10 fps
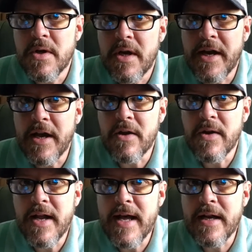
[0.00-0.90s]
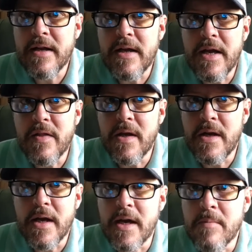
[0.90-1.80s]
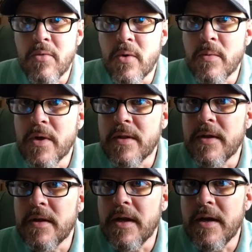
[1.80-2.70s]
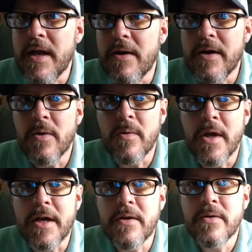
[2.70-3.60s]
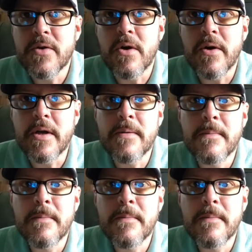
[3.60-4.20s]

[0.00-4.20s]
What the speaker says: I got good at it, and then I got bored with it, and now I don't like drawing.